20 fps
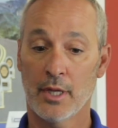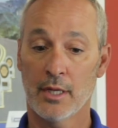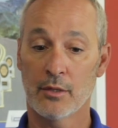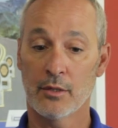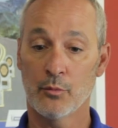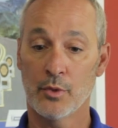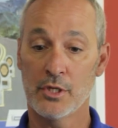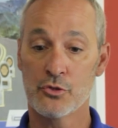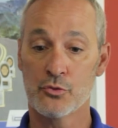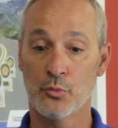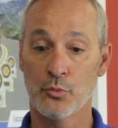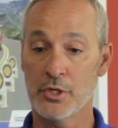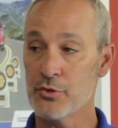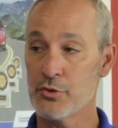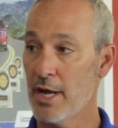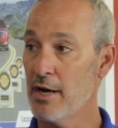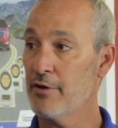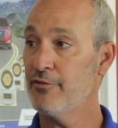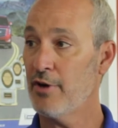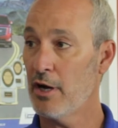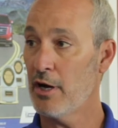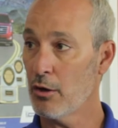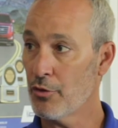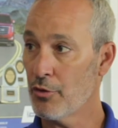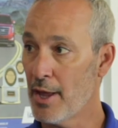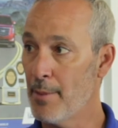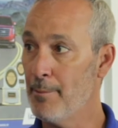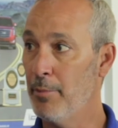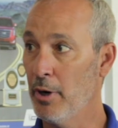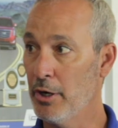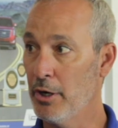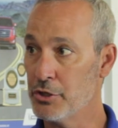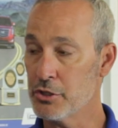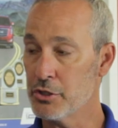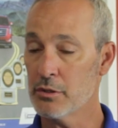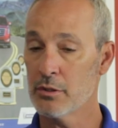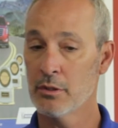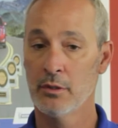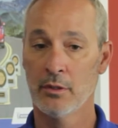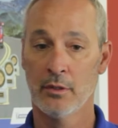And we try to follow that
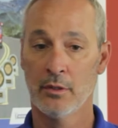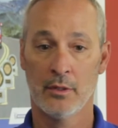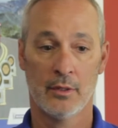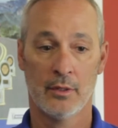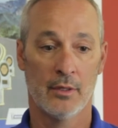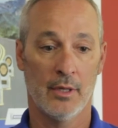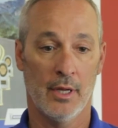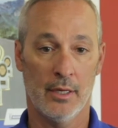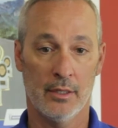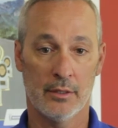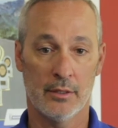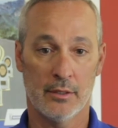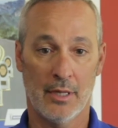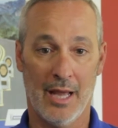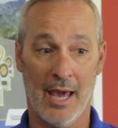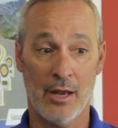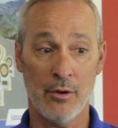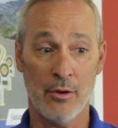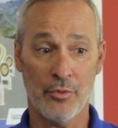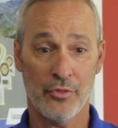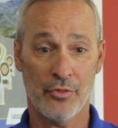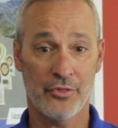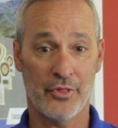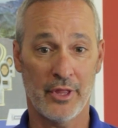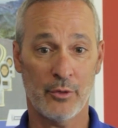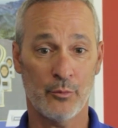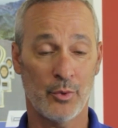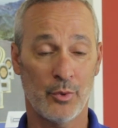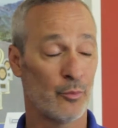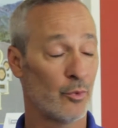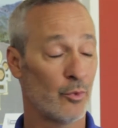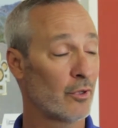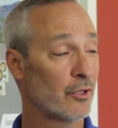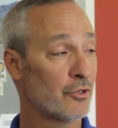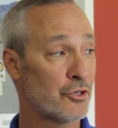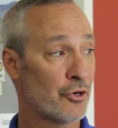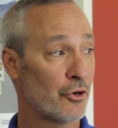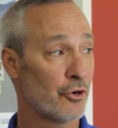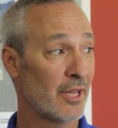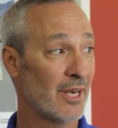budget. I don't think we really
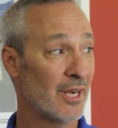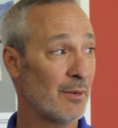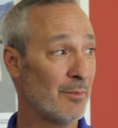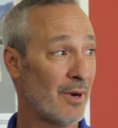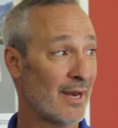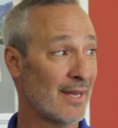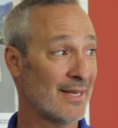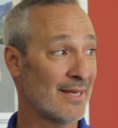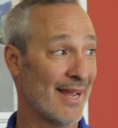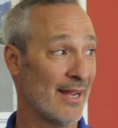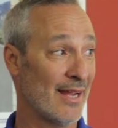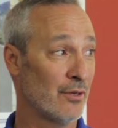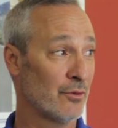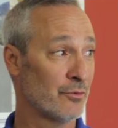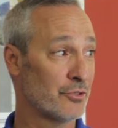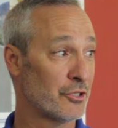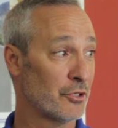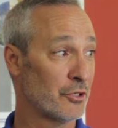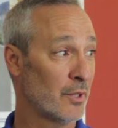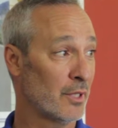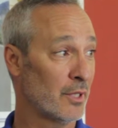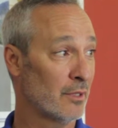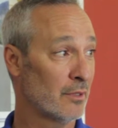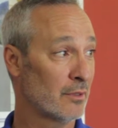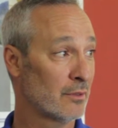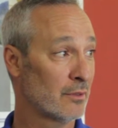turn anybody down, do we?